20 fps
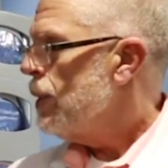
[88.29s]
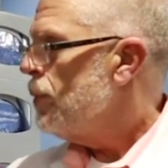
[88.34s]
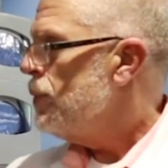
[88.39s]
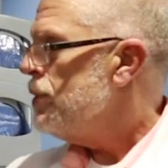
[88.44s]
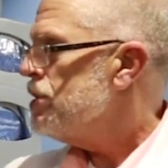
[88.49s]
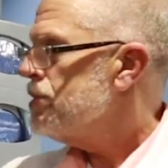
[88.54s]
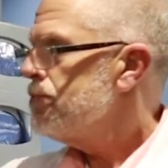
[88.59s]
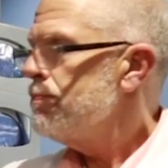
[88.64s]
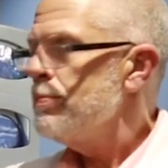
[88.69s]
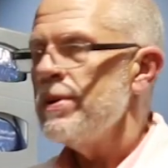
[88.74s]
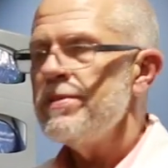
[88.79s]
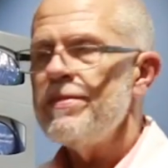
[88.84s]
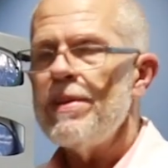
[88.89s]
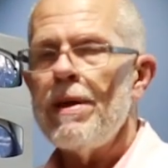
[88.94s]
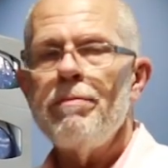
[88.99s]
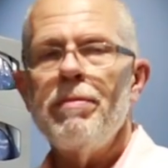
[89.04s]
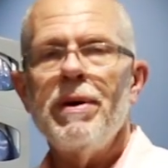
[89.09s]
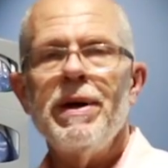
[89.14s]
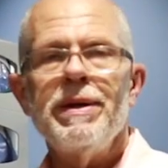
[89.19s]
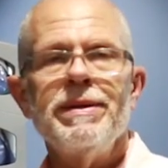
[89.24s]
We just press
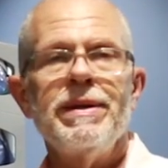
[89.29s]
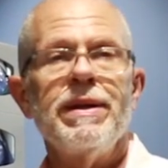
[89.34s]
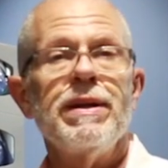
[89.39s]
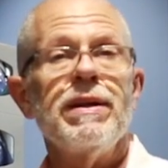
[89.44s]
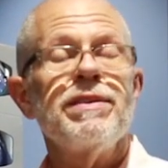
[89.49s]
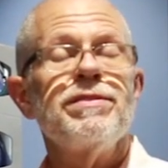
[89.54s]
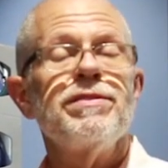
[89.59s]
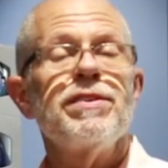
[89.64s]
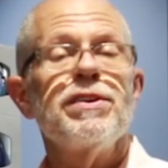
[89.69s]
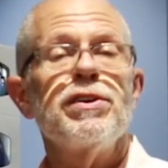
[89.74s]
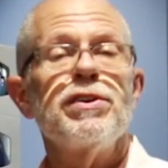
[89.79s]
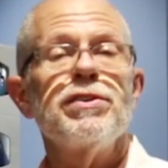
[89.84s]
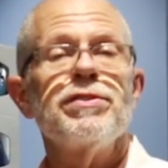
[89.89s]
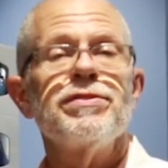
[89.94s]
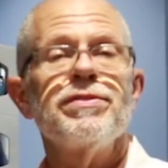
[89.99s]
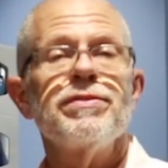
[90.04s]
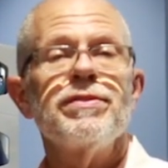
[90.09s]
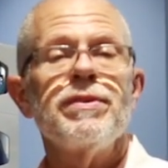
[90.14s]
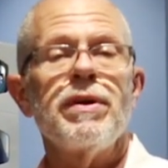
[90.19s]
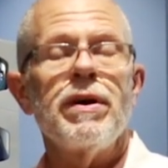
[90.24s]
that button. It lets the
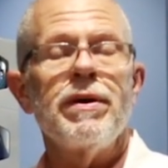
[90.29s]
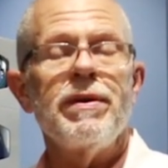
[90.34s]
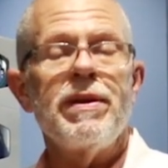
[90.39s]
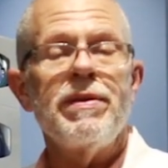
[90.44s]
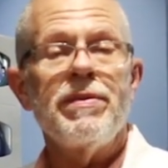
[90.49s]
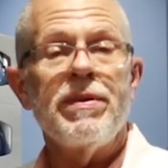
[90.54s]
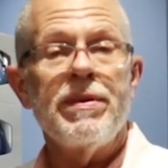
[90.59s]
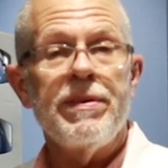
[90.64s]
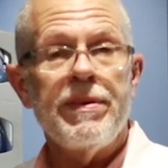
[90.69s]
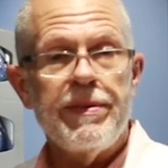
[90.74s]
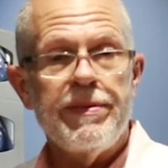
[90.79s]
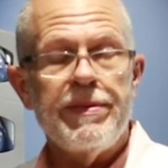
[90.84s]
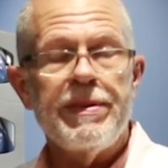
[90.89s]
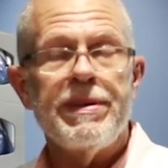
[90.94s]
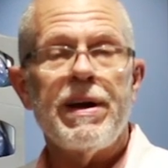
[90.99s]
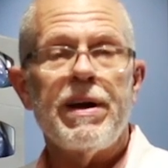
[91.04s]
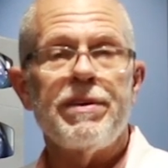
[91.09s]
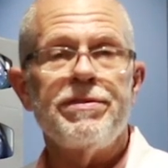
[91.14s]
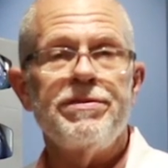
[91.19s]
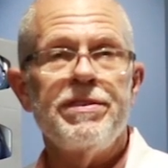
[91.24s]
nurse in the
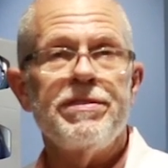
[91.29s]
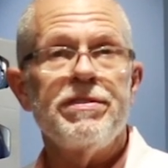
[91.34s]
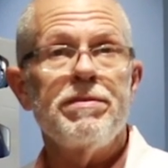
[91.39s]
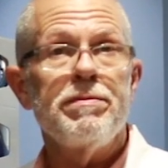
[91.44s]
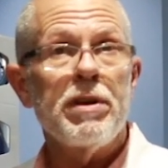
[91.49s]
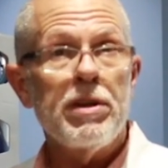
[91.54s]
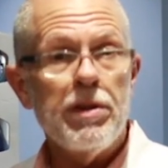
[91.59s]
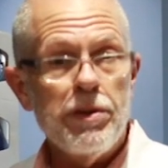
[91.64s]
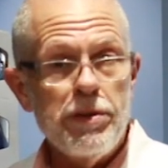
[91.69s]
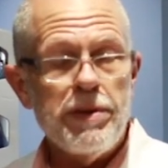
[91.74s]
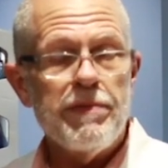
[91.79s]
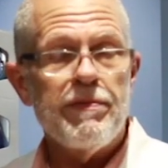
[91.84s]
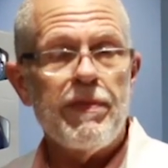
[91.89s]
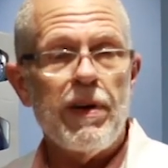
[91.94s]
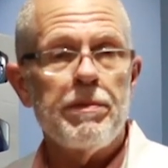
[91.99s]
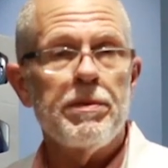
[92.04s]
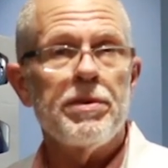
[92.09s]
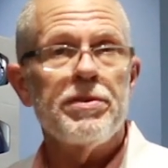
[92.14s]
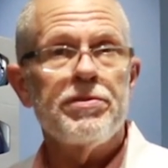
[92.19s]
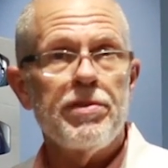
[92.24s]
entire system, including
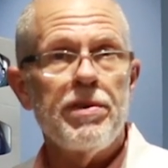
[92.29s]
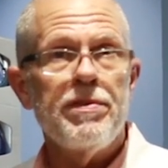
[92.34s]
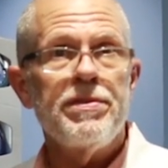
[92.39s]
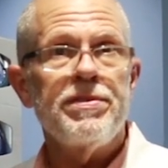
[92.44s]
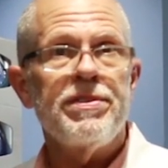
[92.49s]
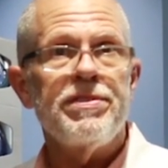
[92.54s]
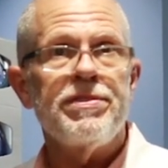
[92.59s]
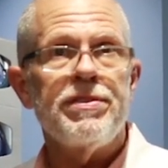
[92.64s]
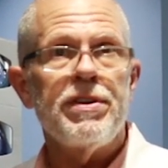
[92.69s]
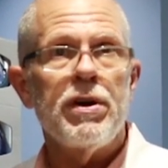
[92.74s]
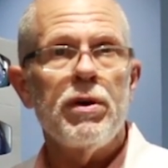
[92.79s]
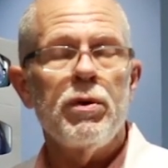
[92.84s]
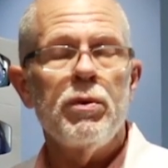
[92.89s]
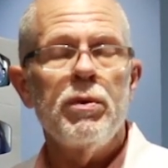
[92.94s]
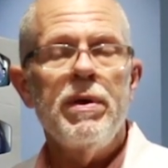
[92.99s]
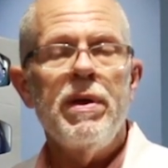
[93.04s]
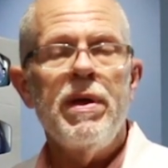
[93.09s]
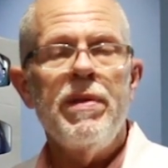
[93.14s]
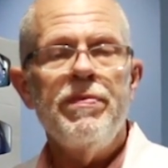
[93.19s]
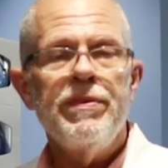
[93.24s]
environmental services, know
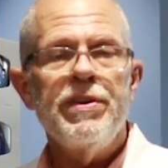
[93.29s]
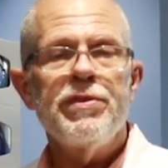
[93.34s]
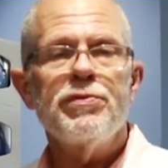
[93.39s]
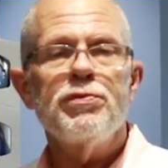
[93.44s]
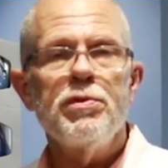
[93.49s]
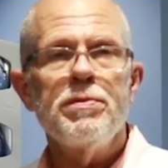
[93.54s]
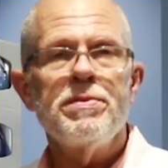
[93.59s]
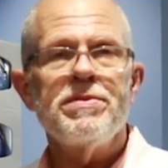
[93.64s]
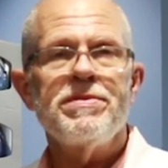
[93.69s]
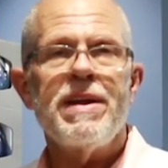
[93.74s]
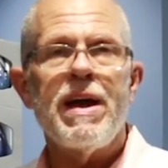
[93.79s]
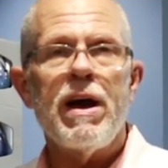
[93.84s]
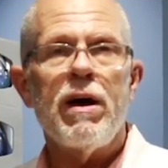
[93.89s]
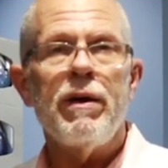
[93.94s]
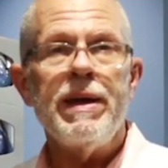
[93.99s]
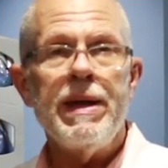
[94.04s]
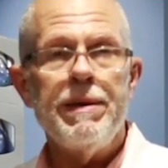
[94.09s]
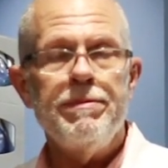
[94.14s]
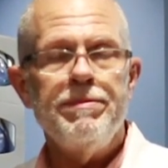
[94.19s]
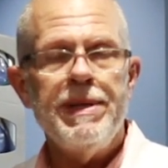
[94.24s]
this room is now
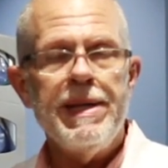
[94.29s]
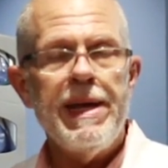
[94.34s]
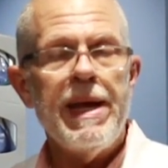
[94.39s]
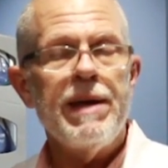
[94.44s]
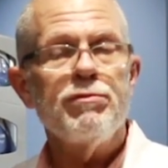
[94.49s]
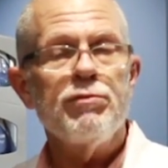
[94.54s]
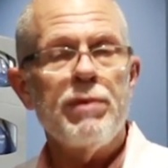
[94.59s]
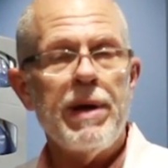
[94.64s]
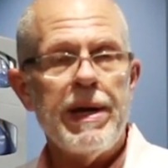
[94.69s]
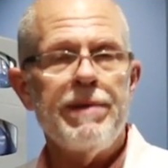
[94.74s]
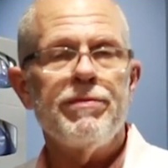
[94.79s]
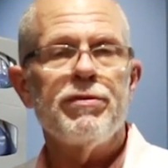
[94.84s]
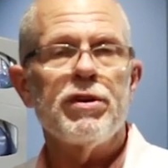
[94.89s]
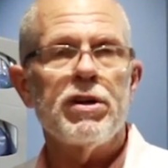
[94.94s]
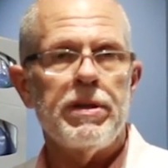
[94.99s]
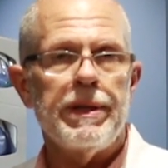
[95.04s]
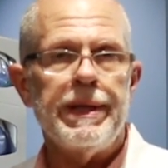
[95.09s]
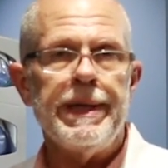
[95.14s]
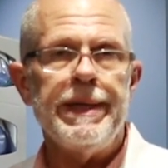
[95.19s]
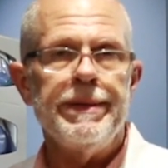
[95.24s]
empty and ready for
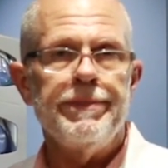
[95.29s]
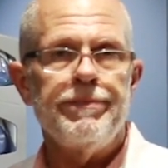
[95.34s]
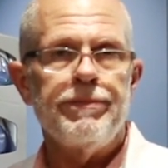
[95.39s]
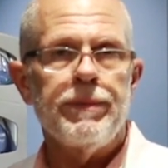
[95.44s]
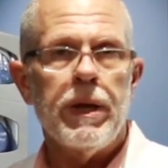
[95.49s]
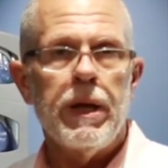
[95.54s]
clean.